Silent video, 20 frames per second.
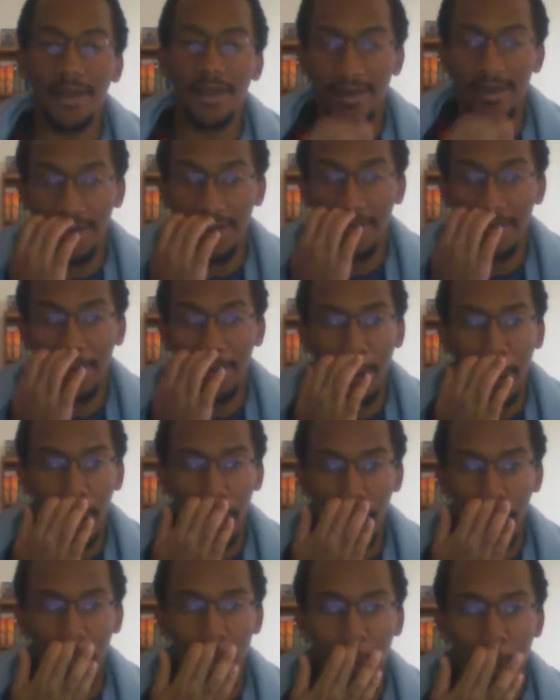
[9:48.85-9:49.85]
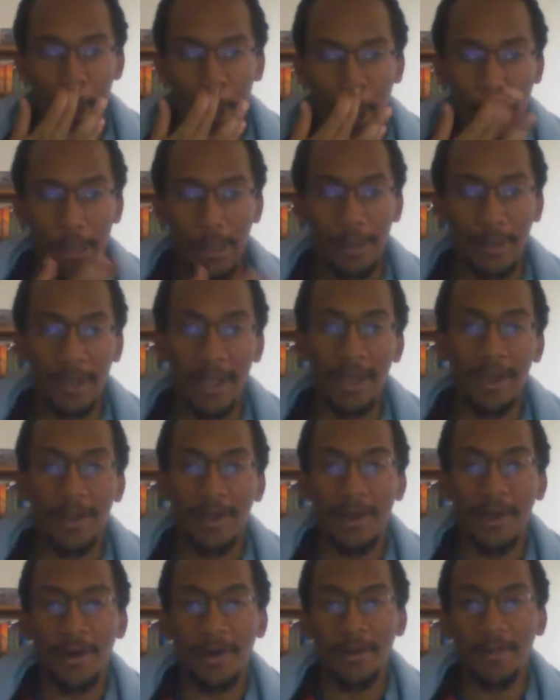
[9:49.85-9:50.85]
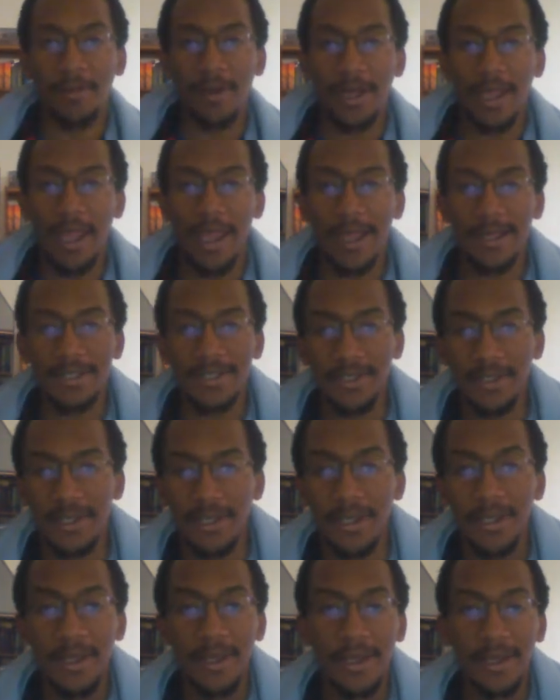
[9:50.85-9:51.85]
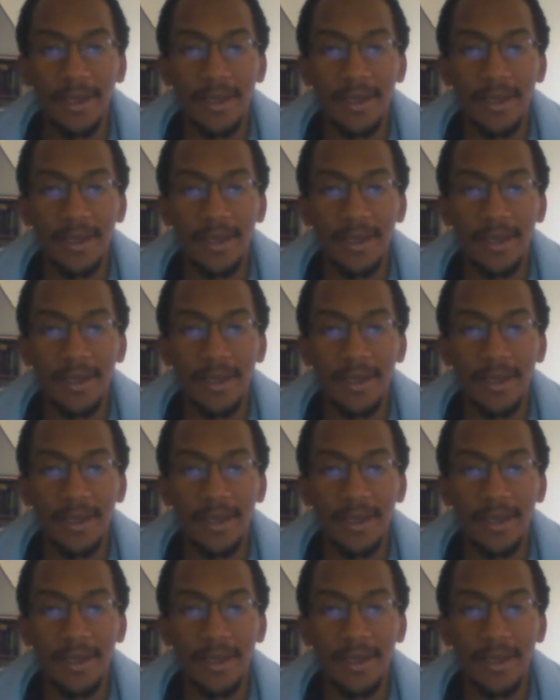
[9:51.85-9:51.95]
I definitely thought they would be in it a lot longer, but actually,